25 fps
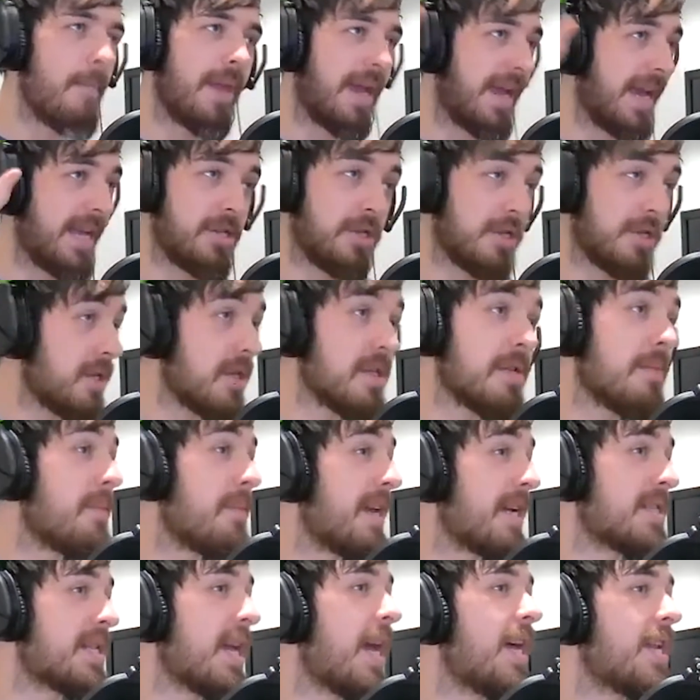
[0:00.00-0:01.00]
it just doesn't
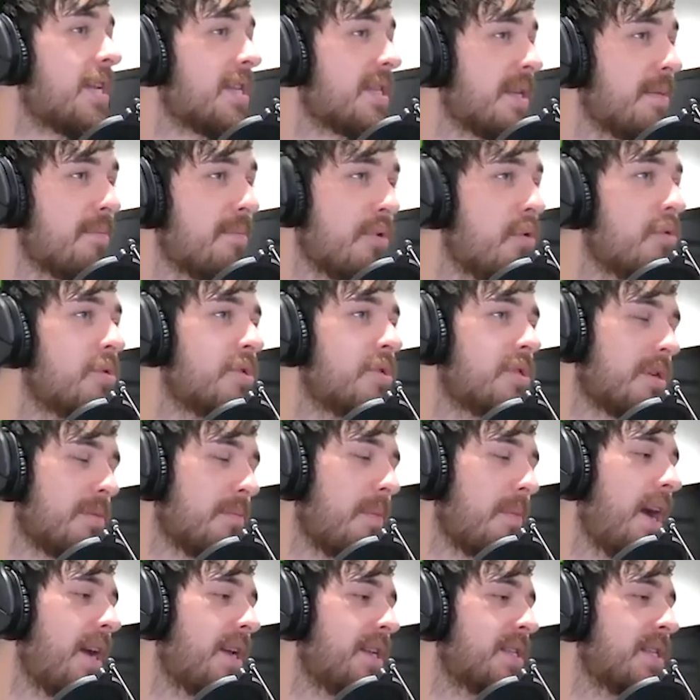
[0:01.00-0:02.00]
make sense. It blows their
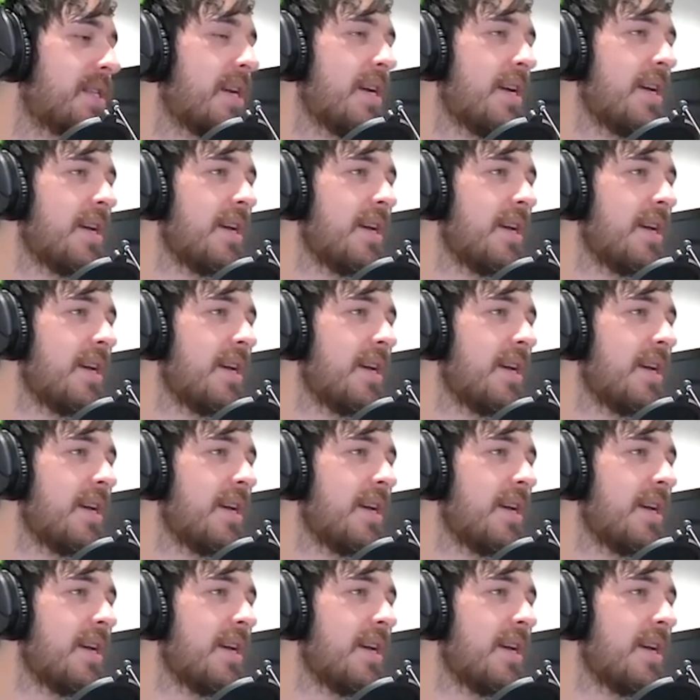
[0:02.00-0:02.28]
minds.